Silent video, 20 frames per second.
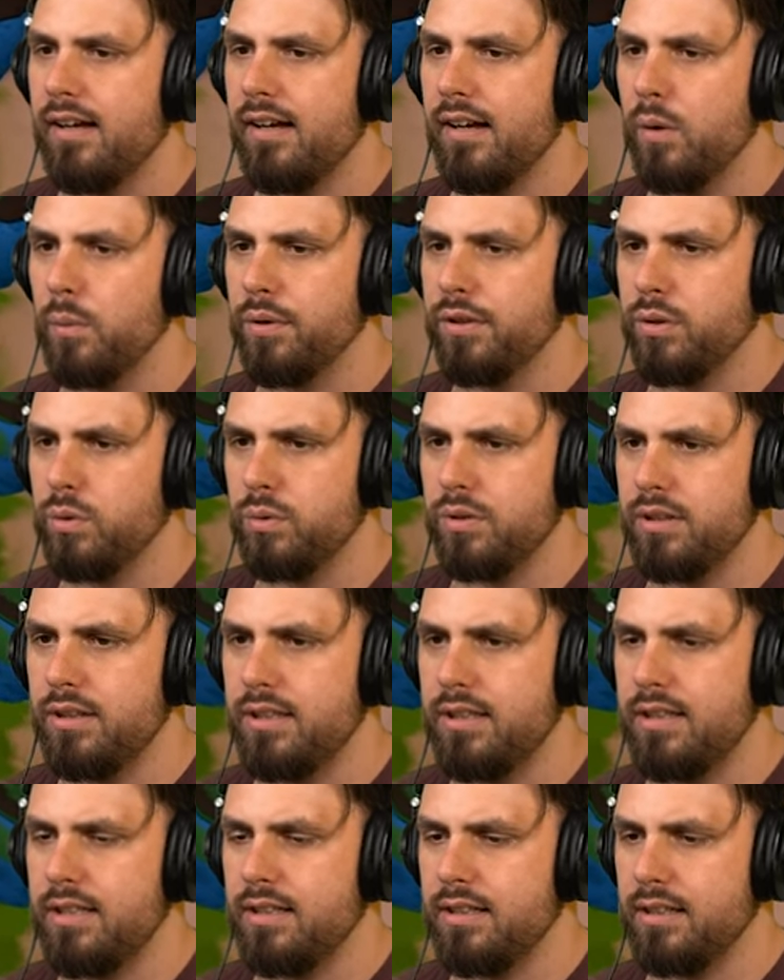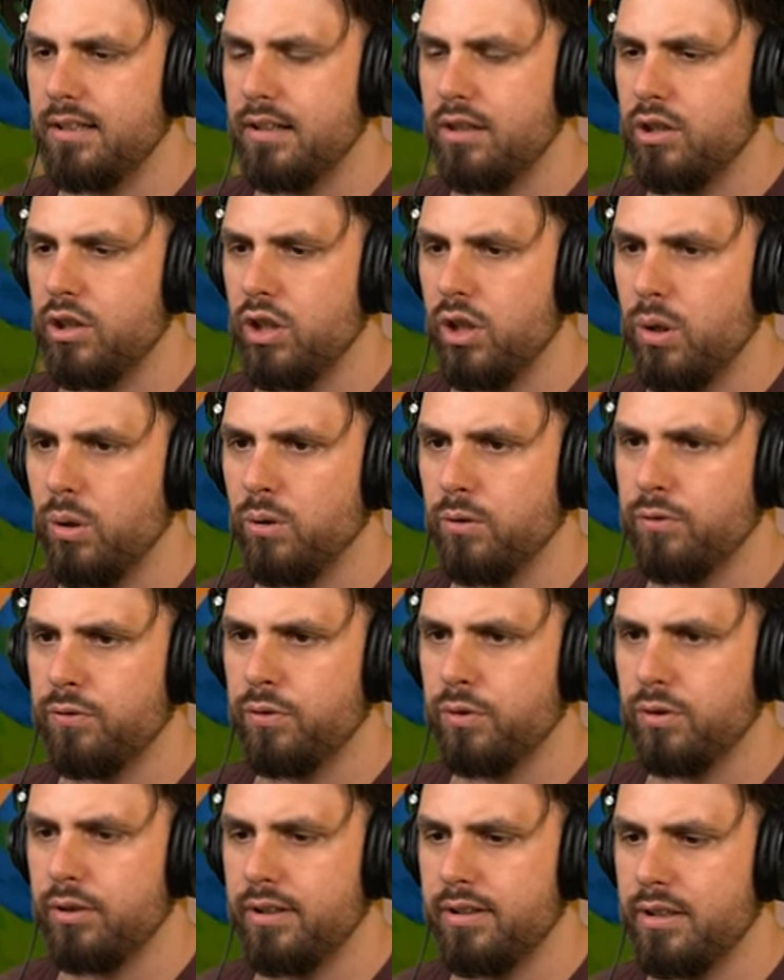Uh, we do need coal
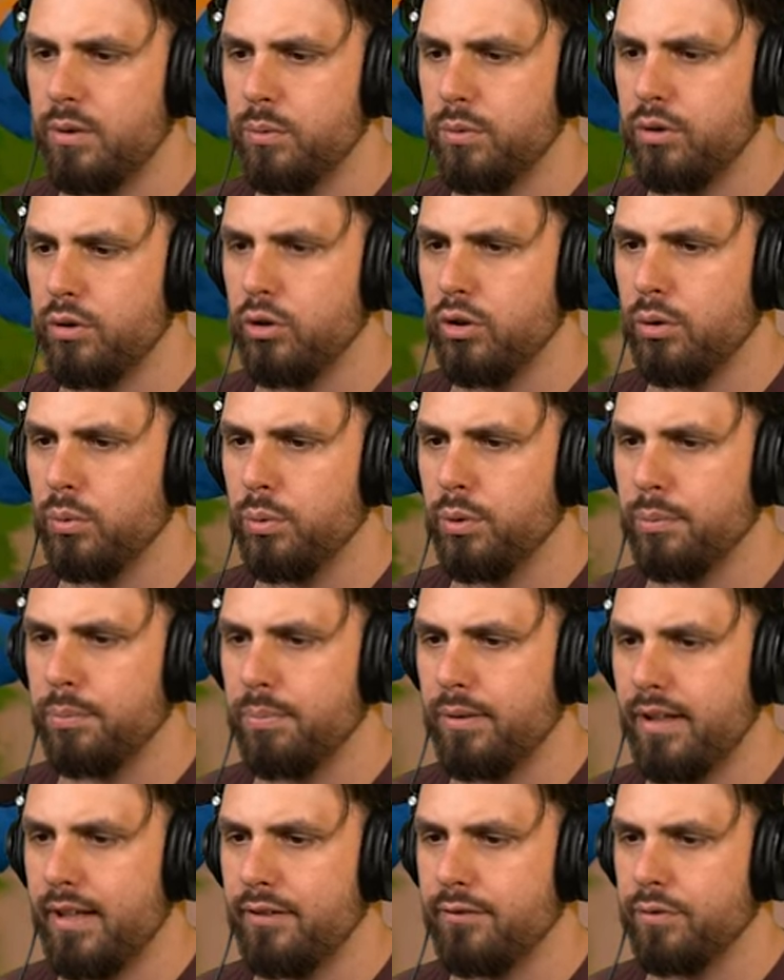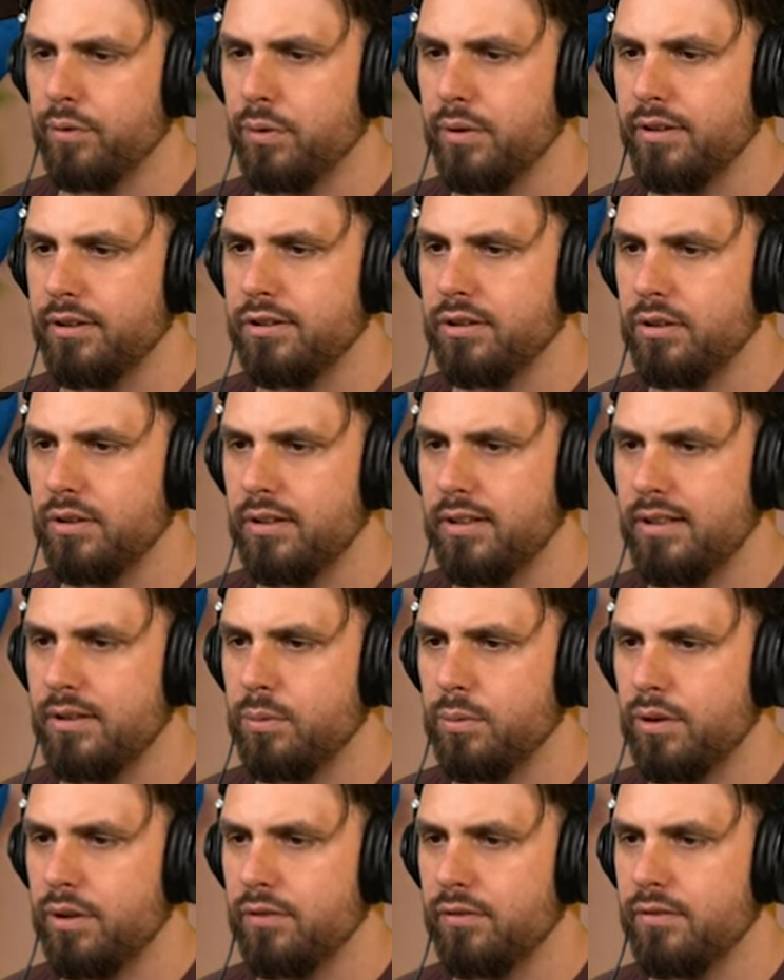for it, and we need a wood plank for it, so
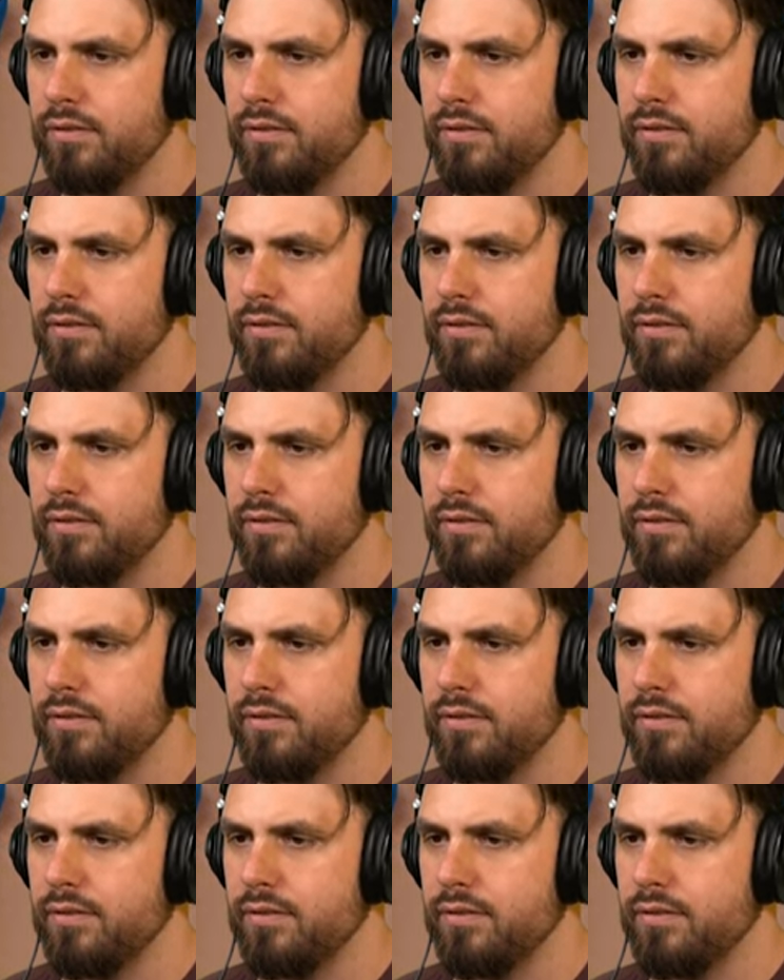get one of...